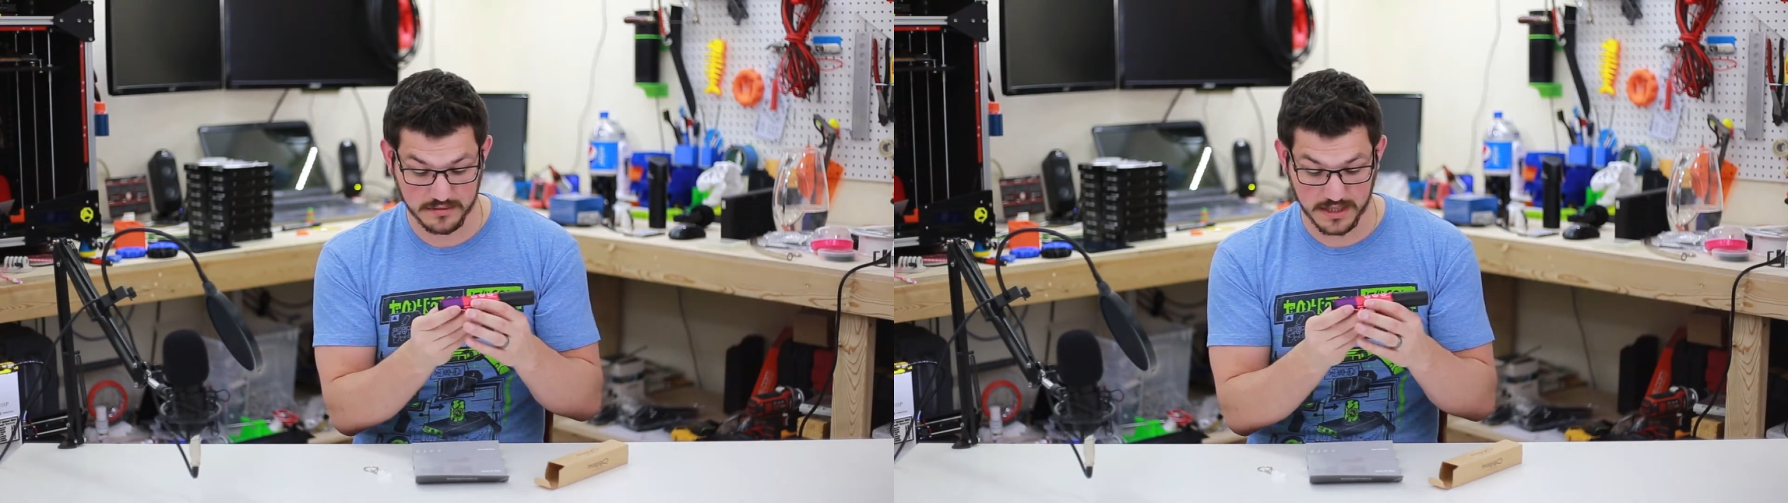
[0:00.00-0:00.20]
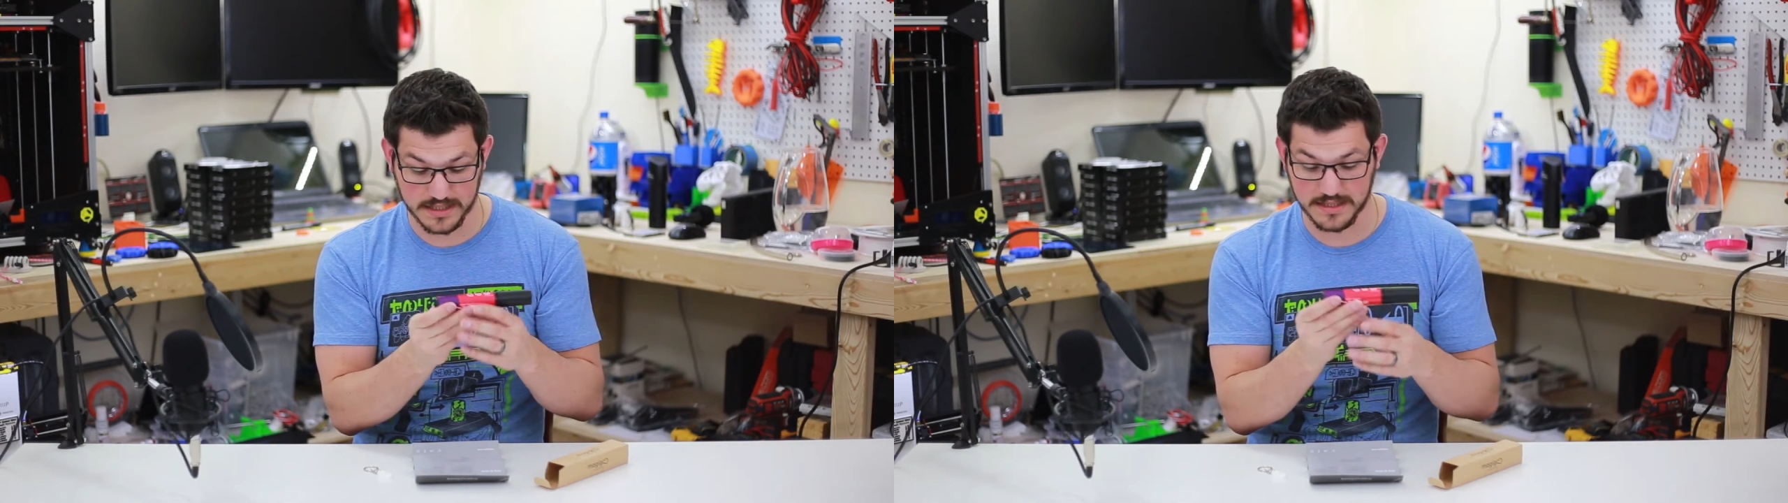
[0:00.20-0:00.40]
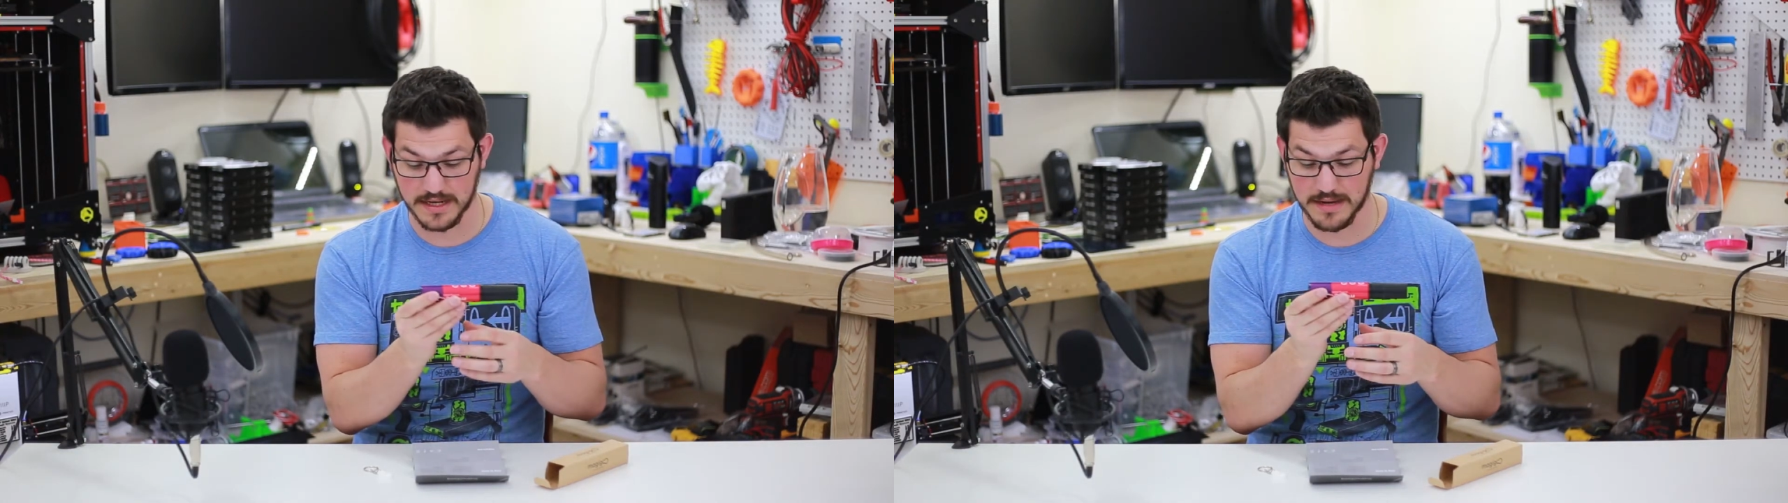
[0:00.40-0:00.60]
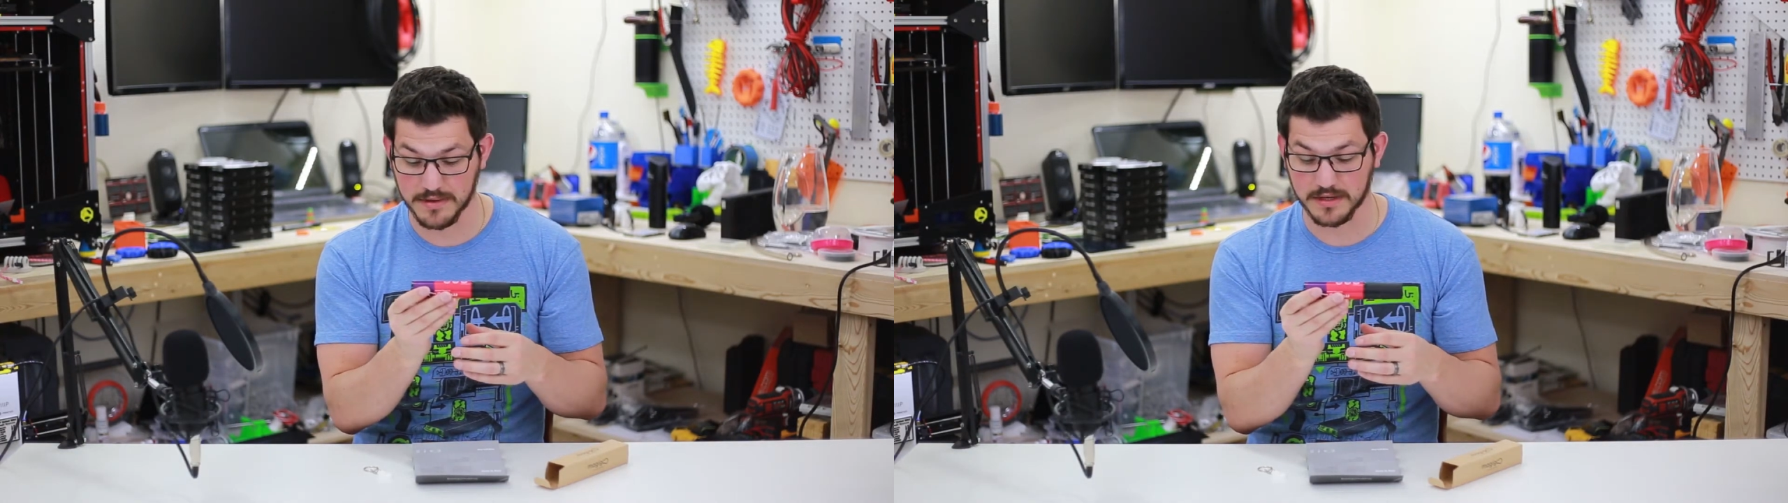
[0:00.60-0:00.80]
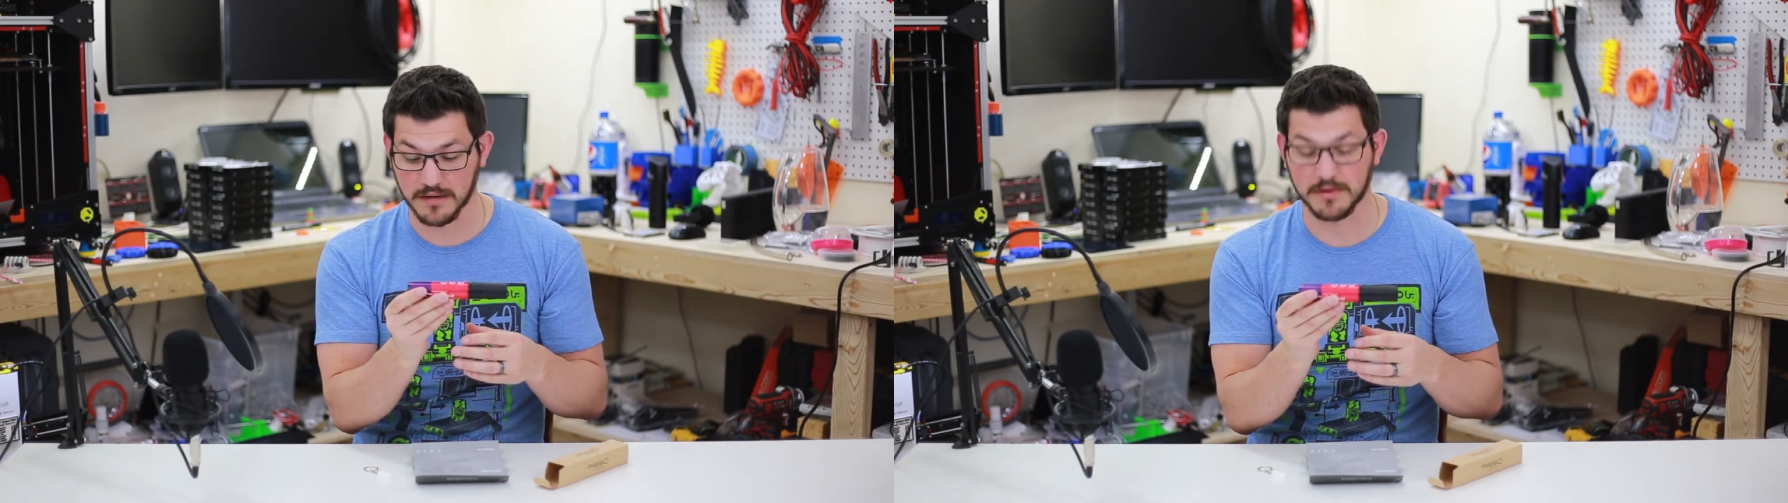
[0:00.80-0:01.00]
That is the name of
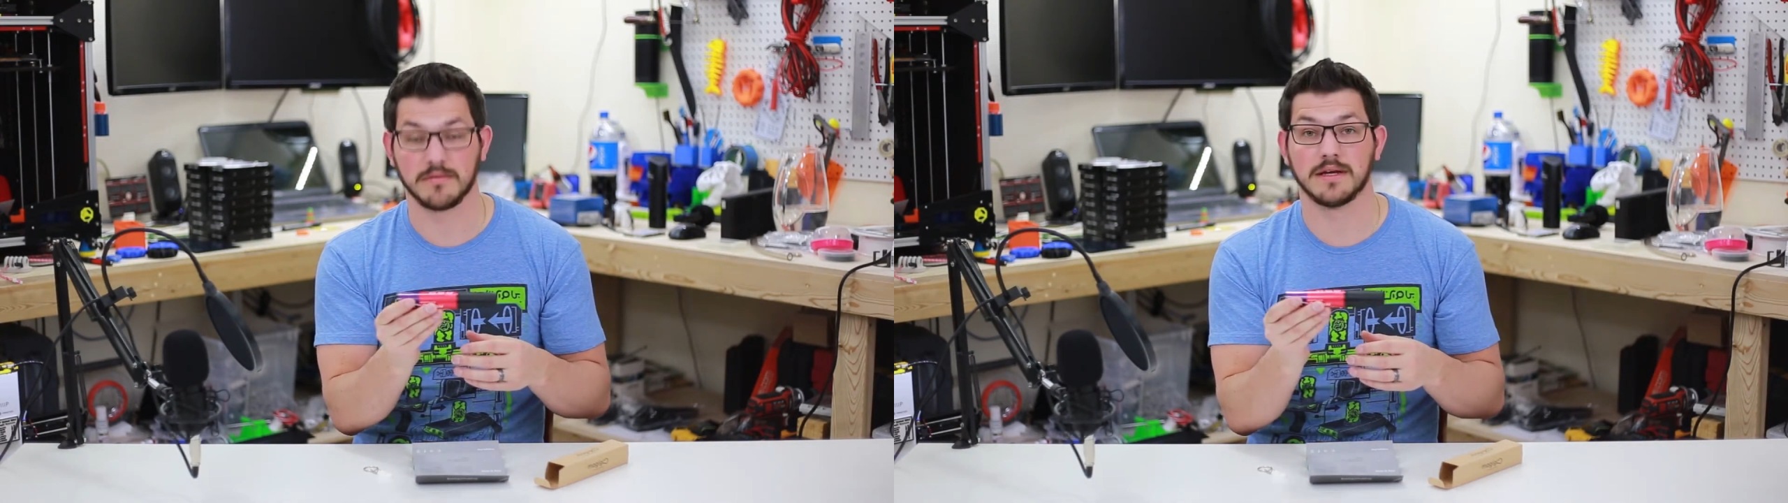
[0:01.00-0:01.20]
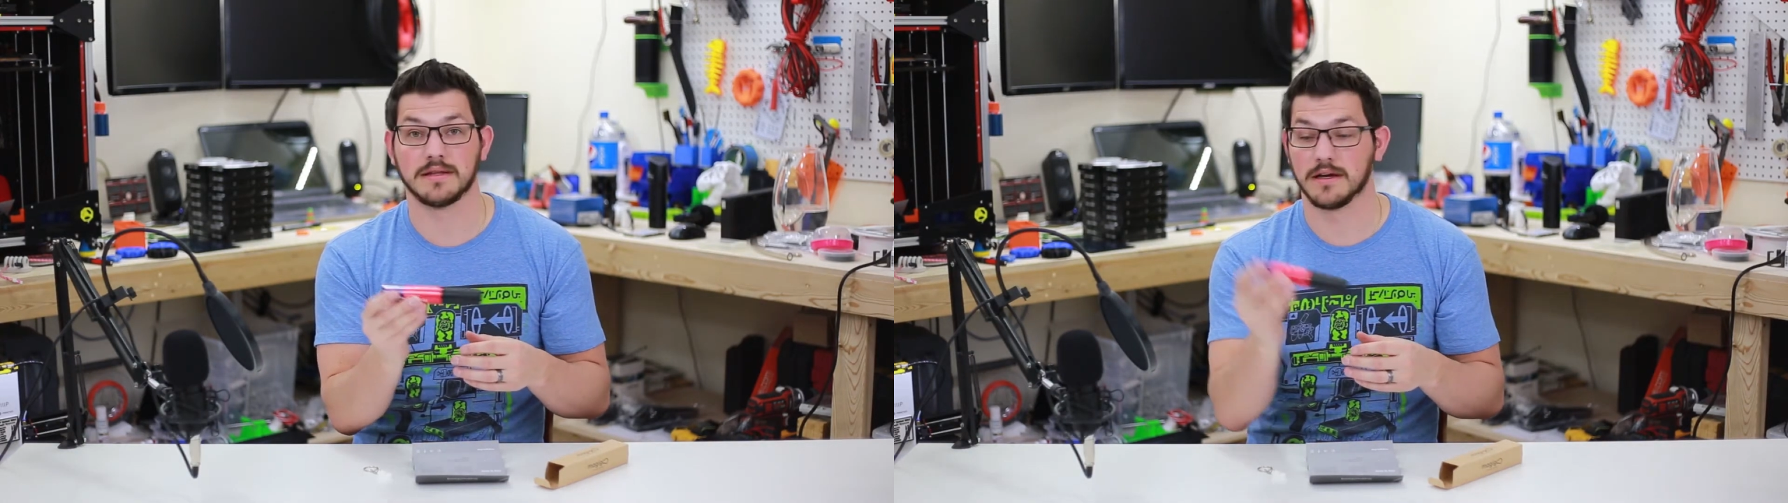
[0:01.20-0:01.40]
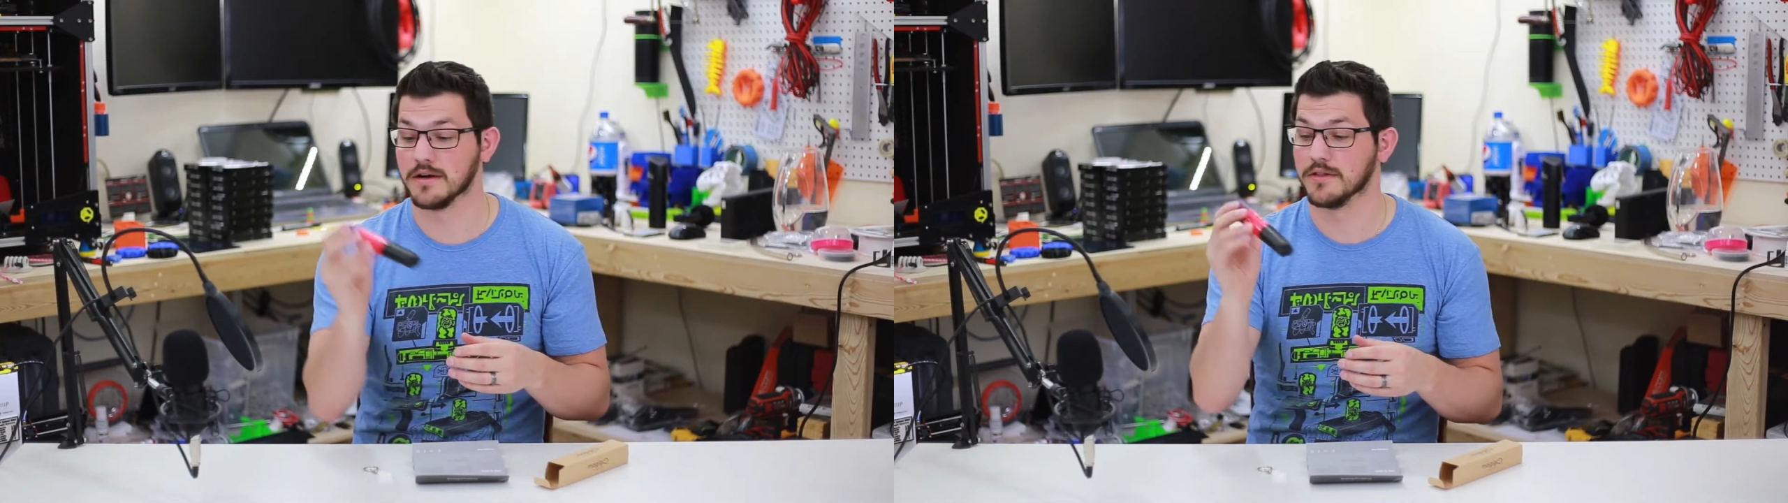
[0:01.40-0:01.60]
the company right there,